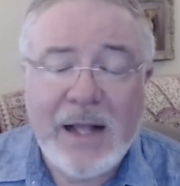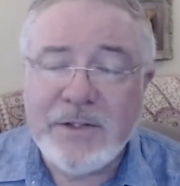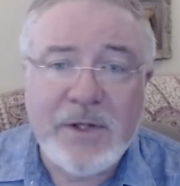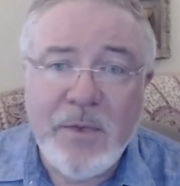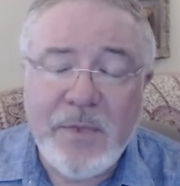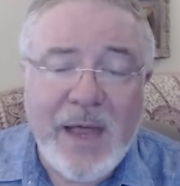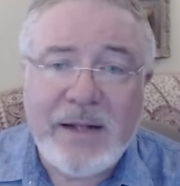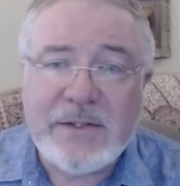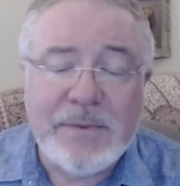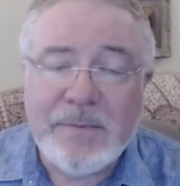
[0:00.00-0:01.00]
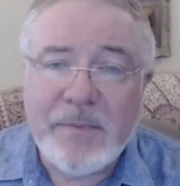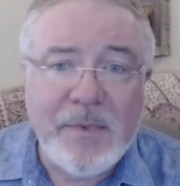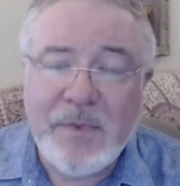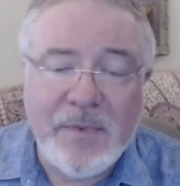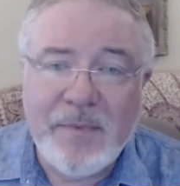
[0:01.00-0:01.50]
And so that's
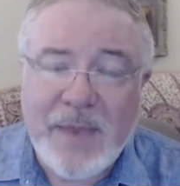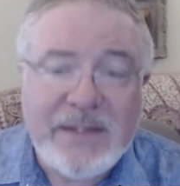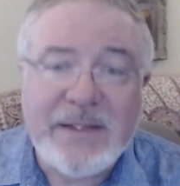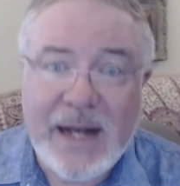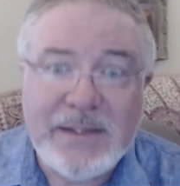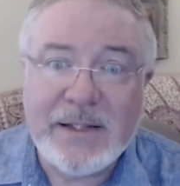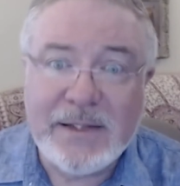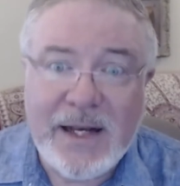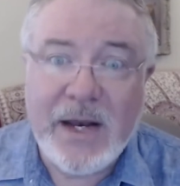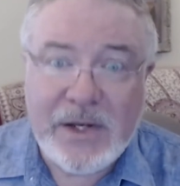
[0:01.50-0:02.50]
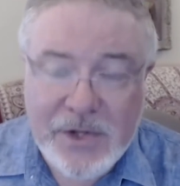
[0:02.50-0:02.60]
necessary